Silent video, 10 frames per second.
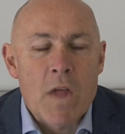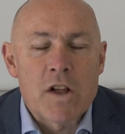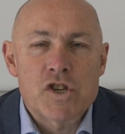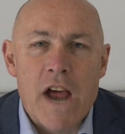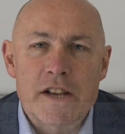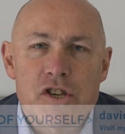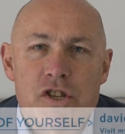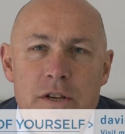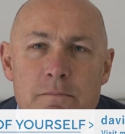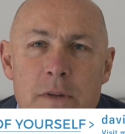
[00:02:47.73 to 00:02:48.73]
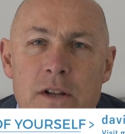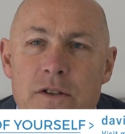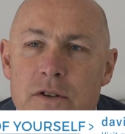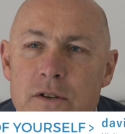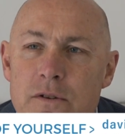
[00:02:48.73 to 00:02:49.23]
Challenge them
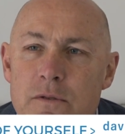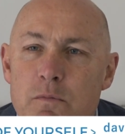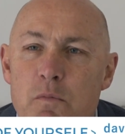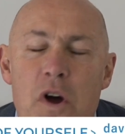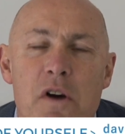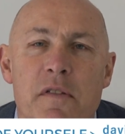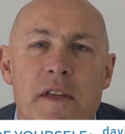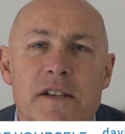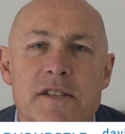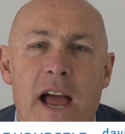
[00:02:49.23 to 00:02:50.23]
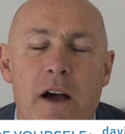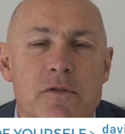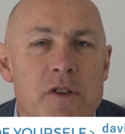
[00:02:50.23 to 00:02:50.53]
to work things out,